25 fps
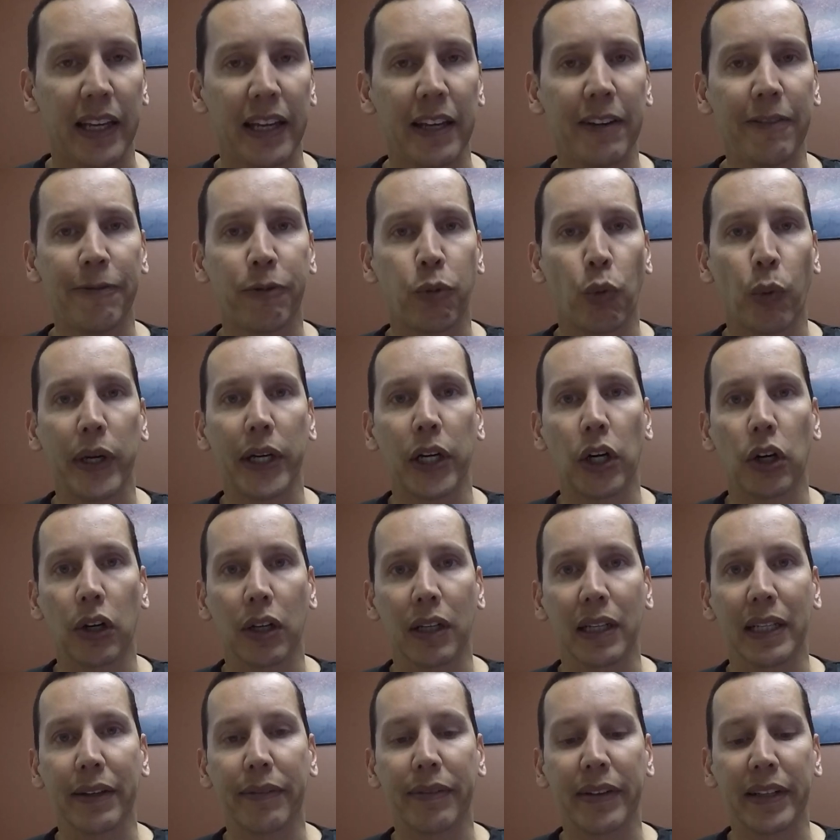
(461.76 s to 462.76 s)
if we are
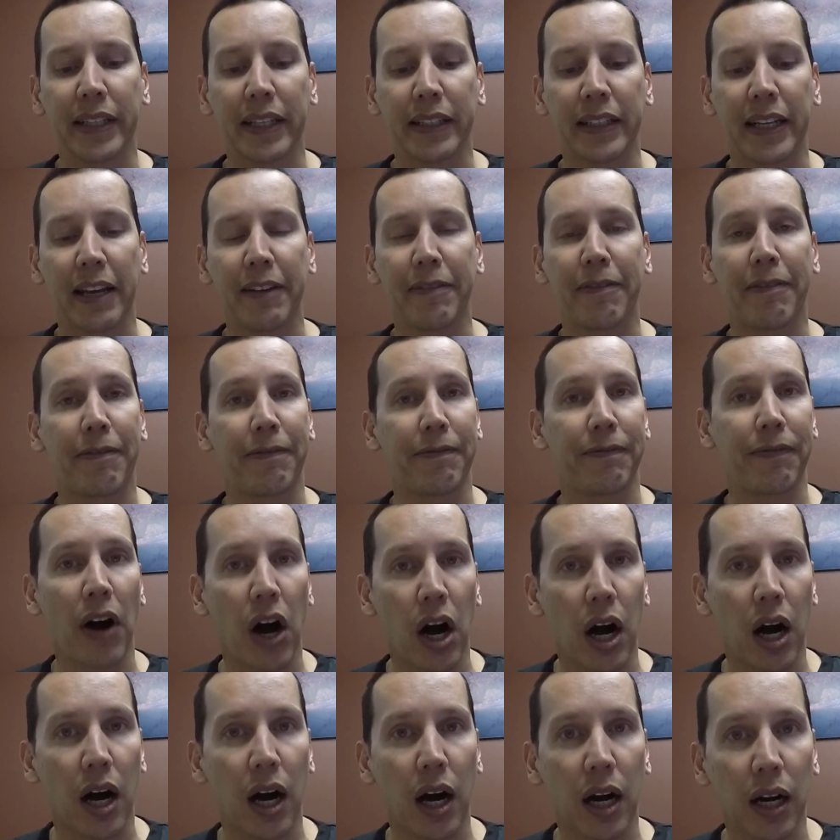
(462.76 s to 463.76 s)
living in a
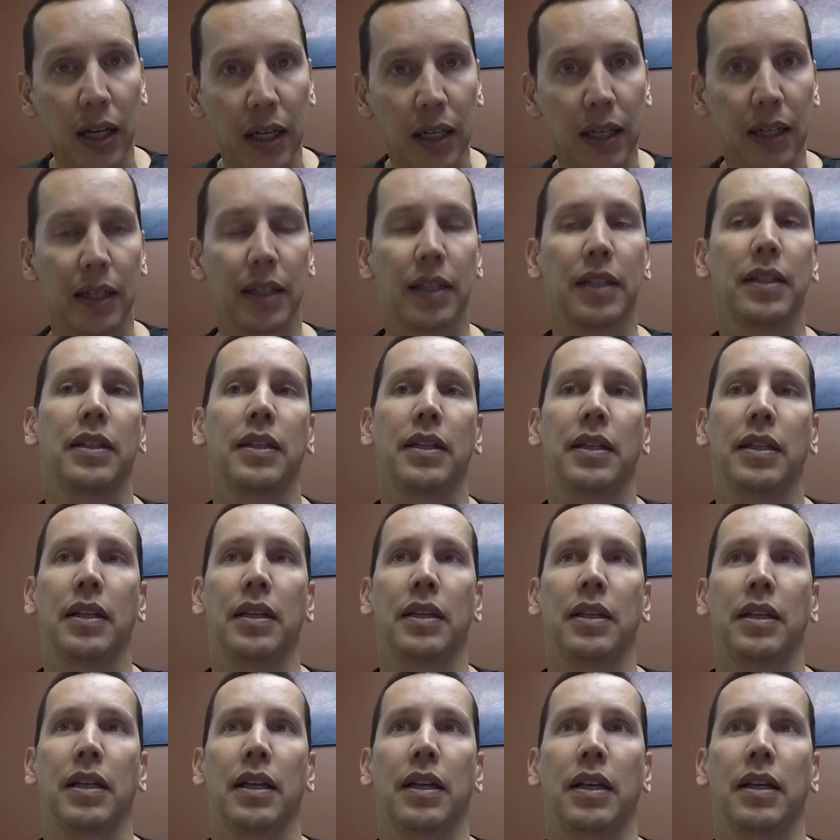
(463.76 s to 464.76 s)
fog,
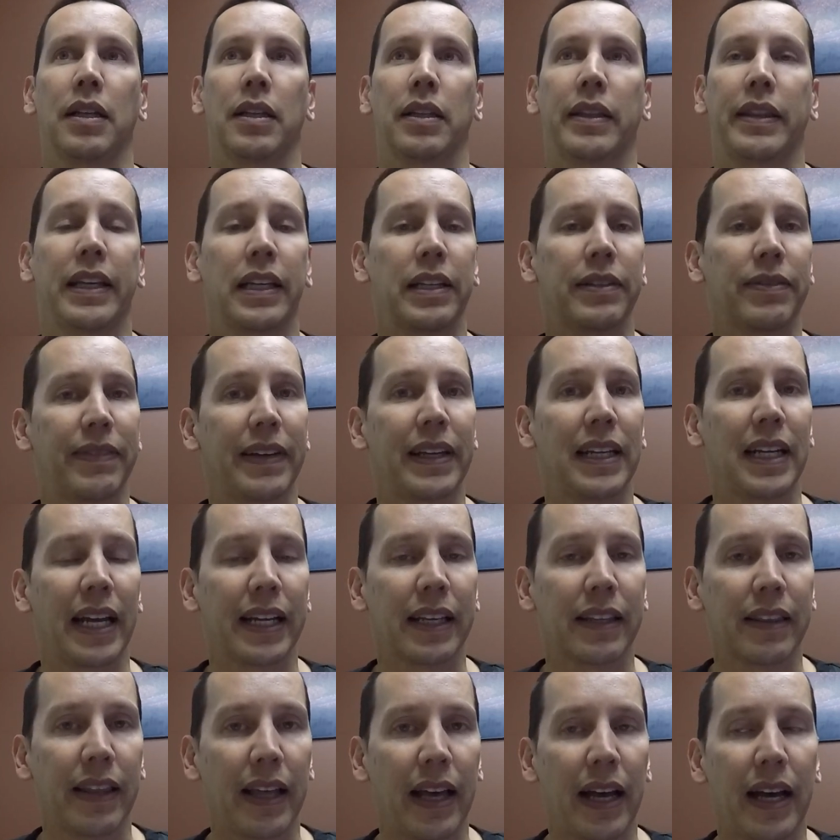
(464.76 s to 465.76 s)
think of it
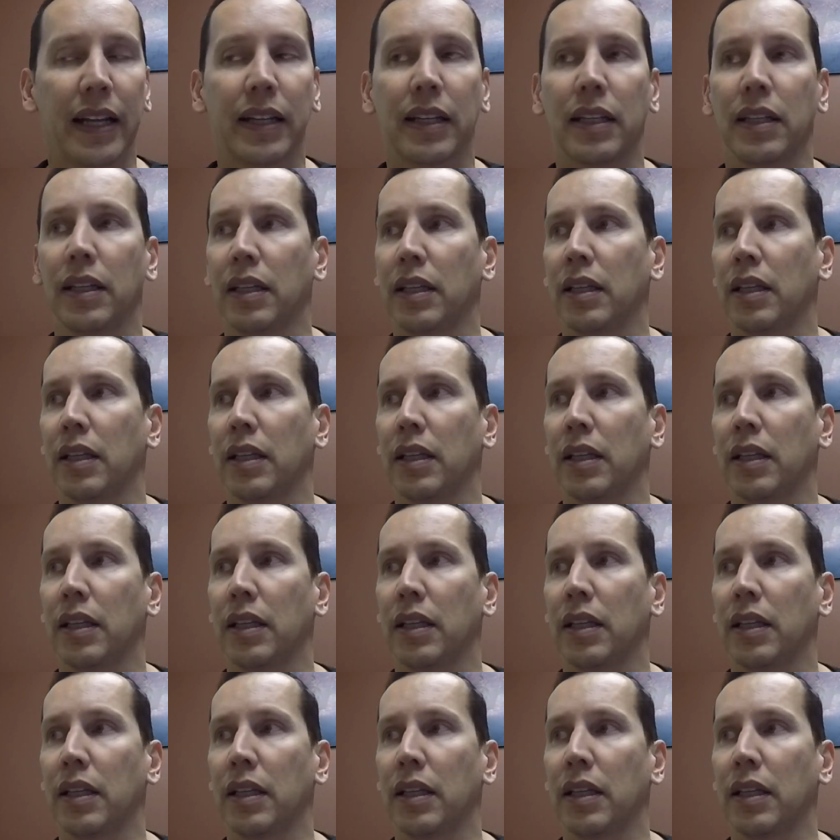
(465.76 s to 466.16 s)
like that.